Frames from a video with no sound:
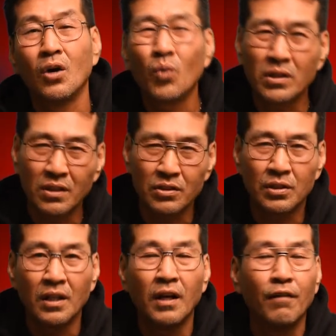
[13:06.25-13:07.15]
What
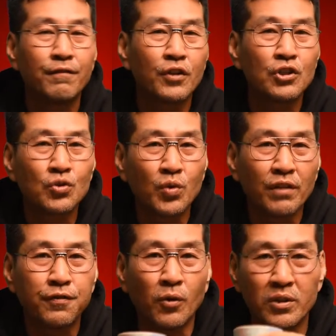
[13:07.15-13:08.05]
does verse
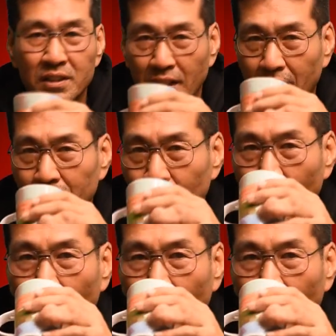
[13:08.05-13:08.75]
24 say?